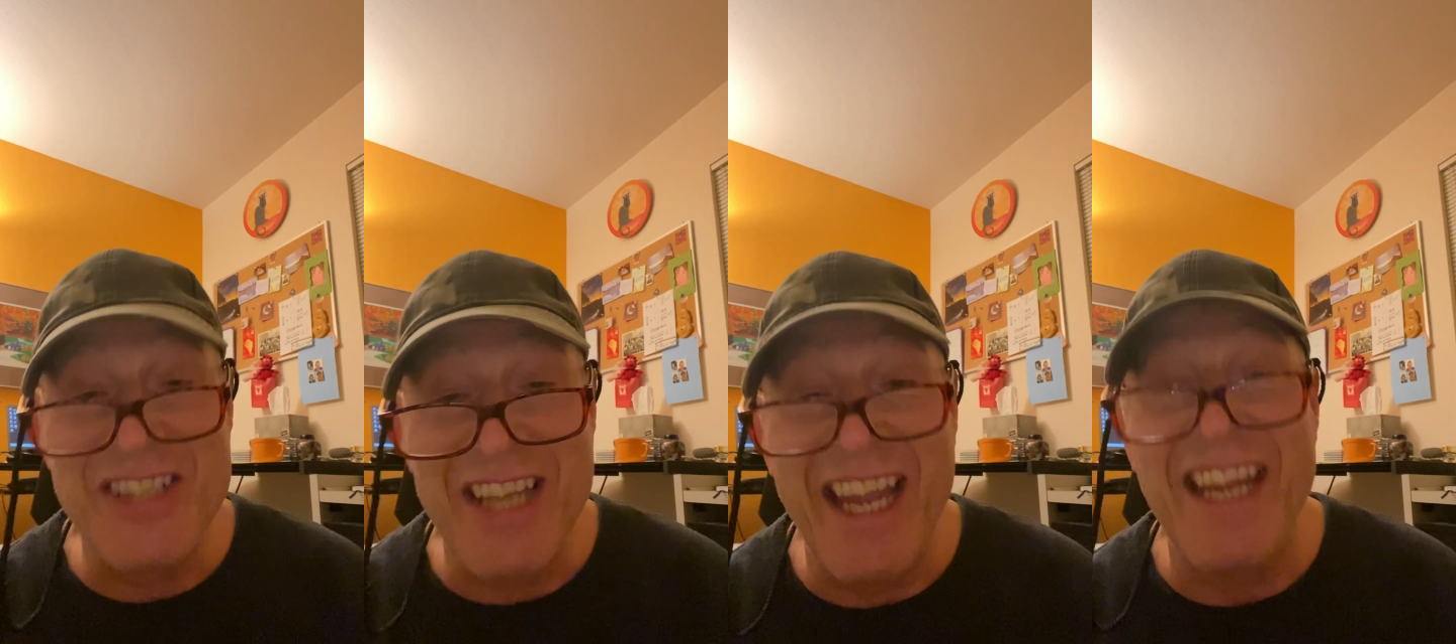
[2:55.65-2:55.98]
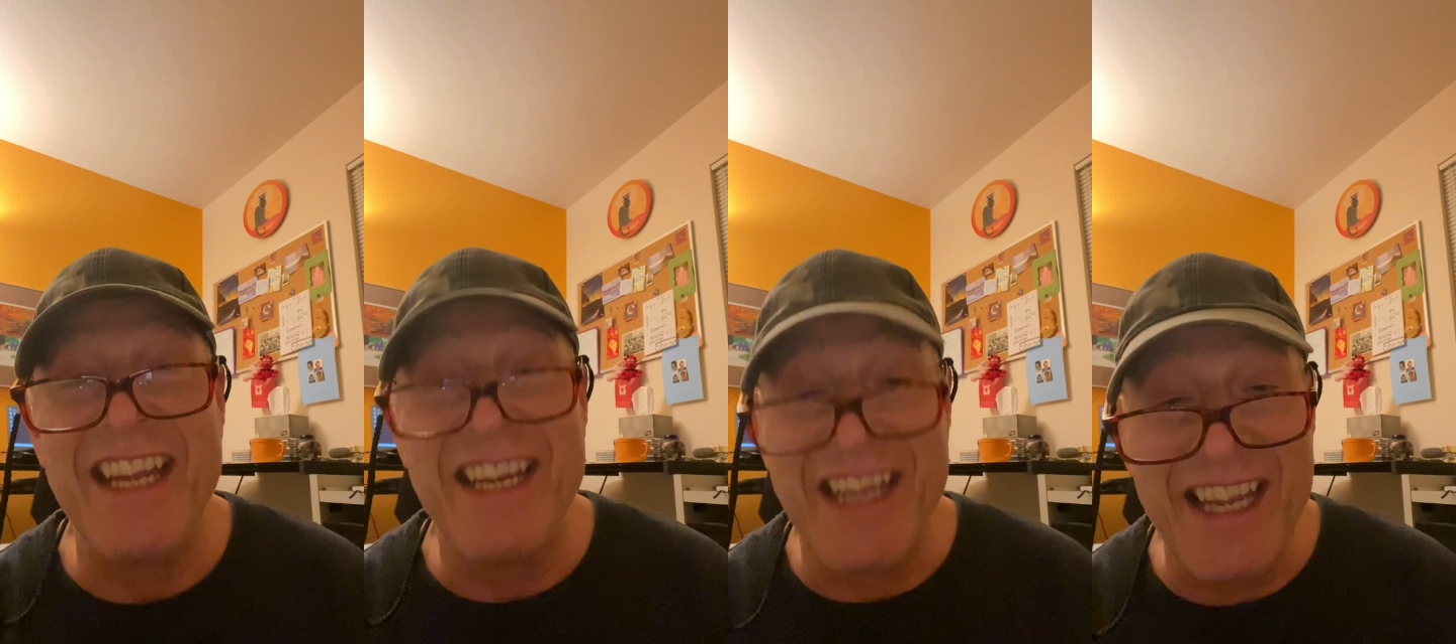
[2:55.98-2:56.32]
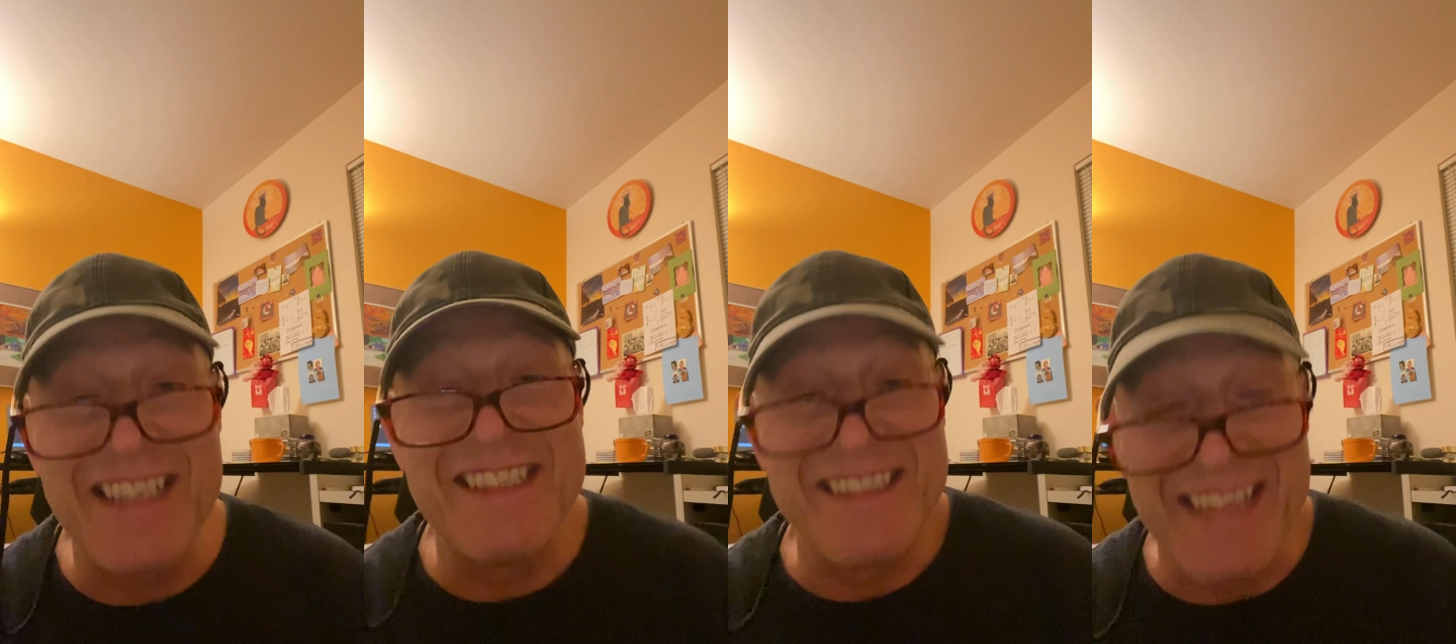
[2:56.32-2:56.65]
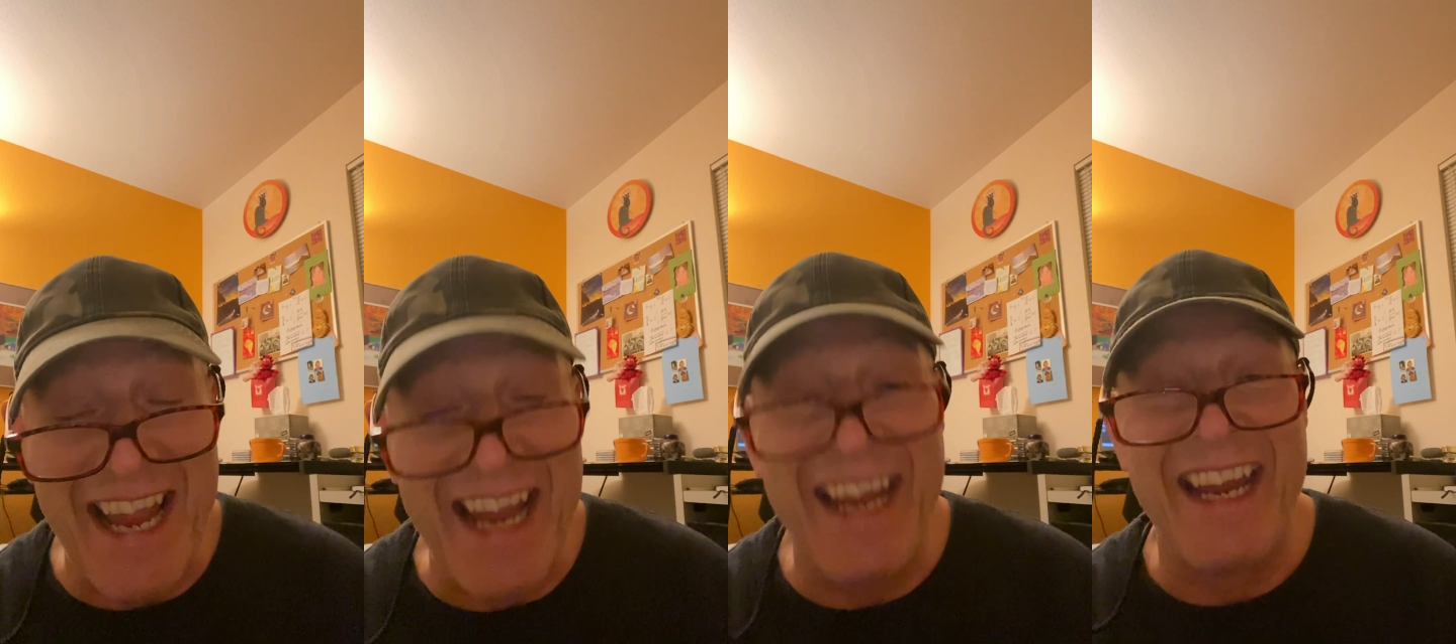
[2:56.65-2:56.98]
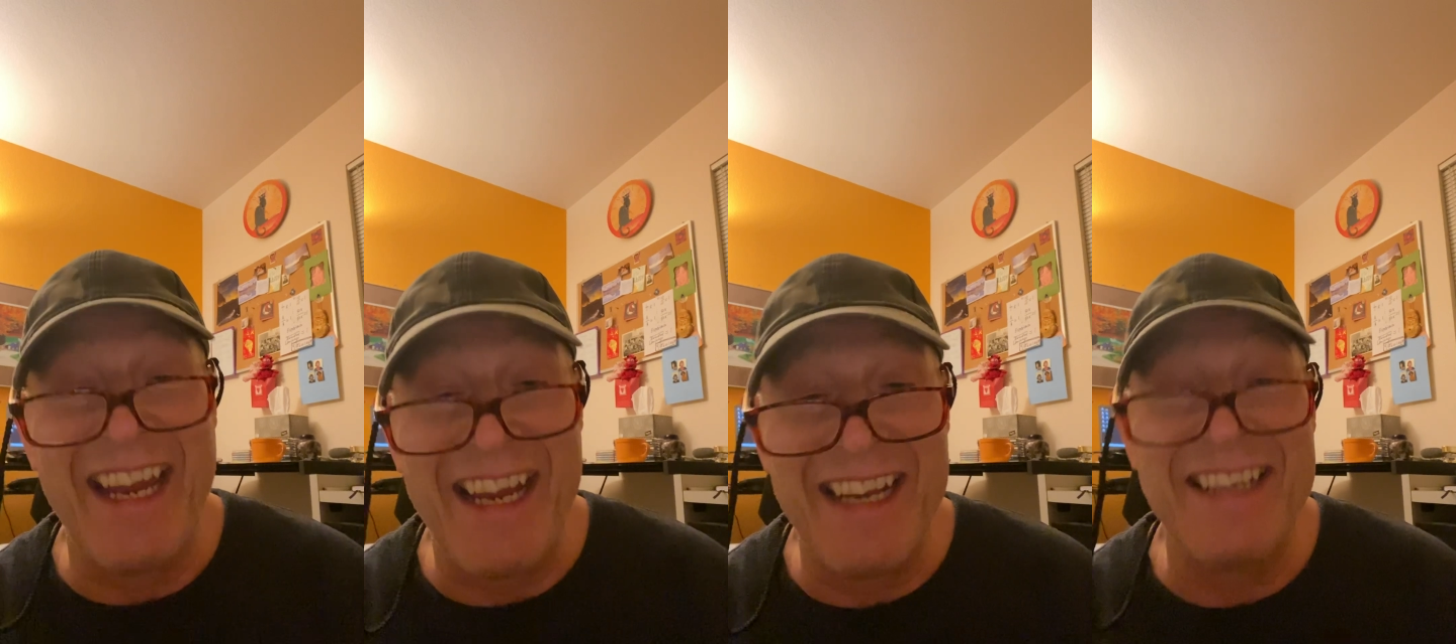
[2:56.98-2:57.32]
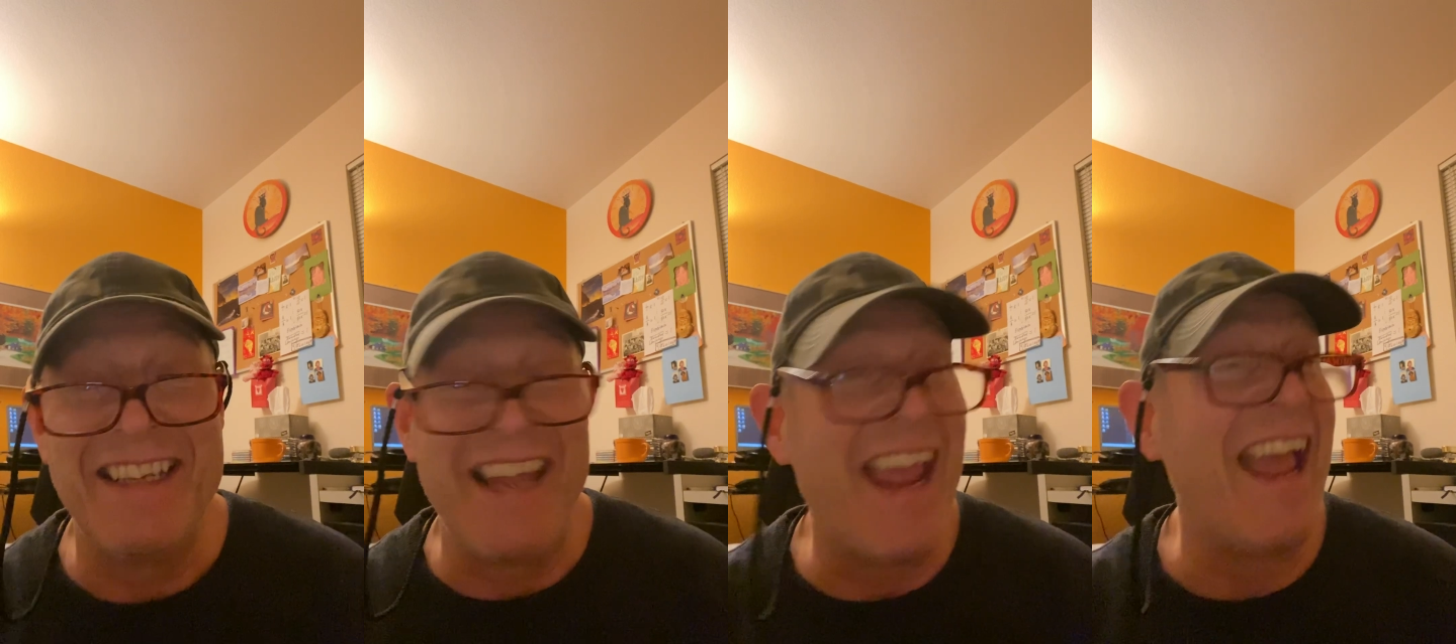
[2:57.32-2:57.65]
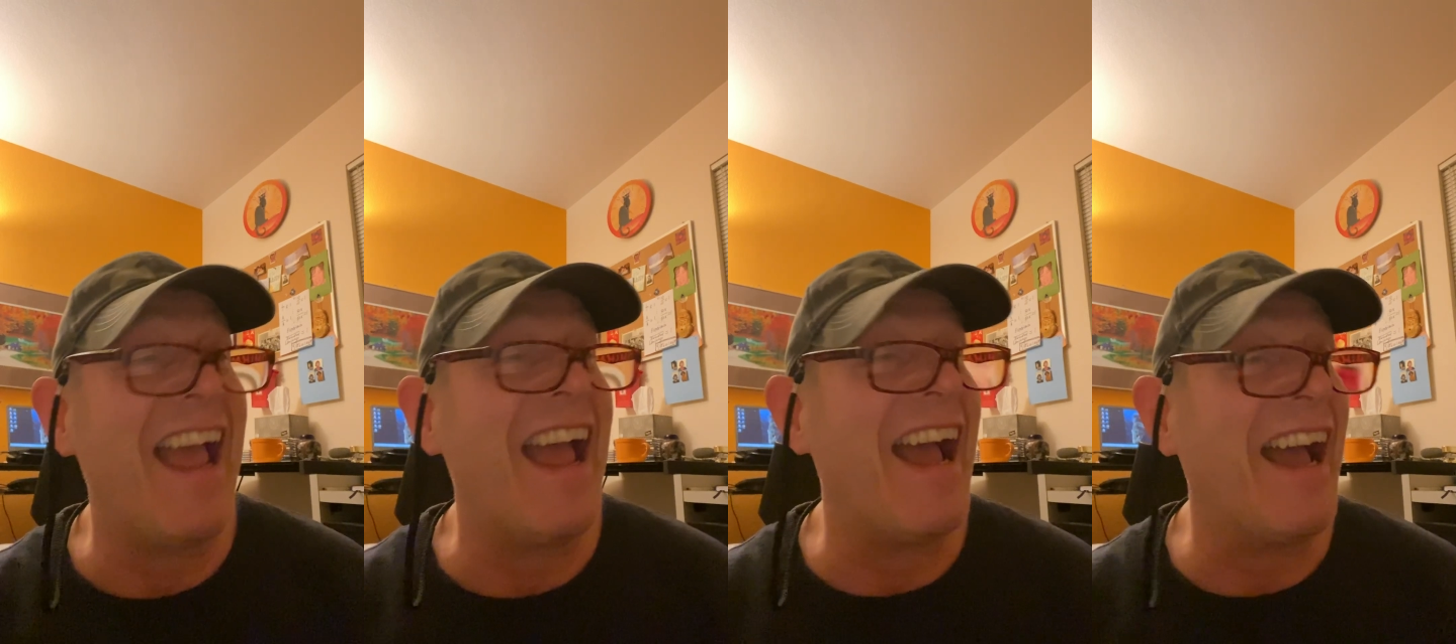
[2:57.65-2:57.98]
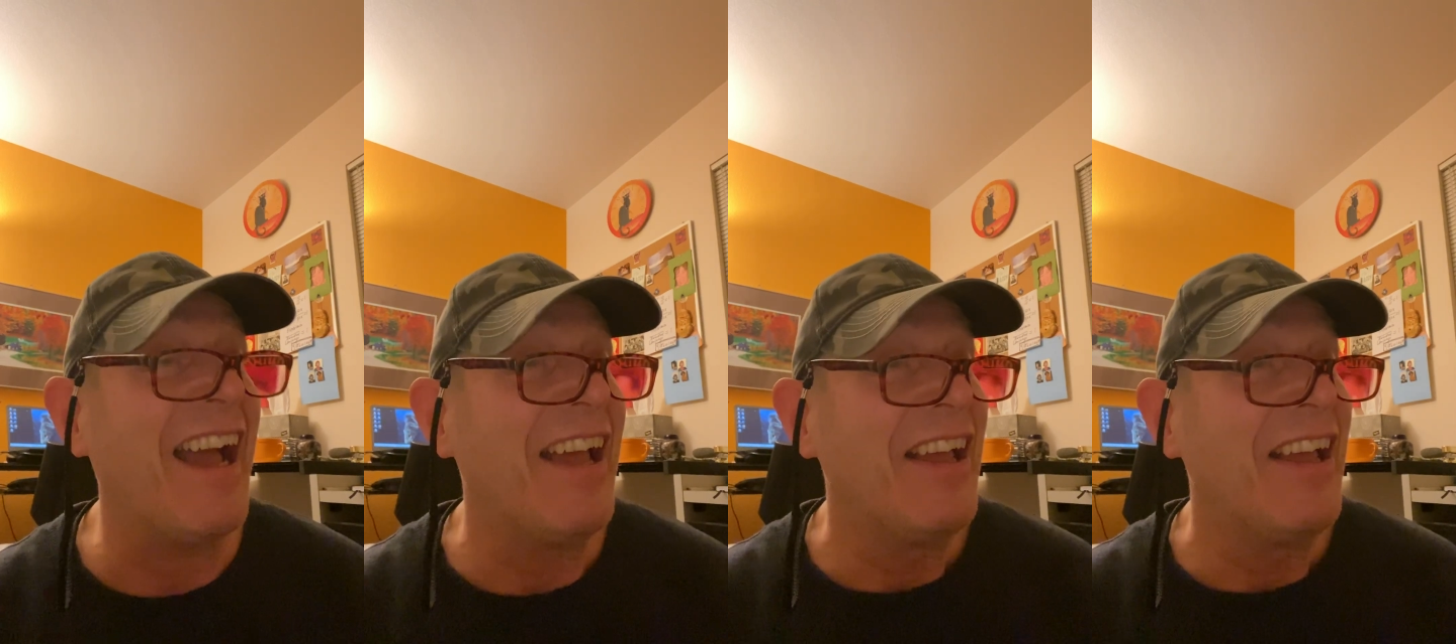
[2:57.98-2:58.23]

take a stand, yeah.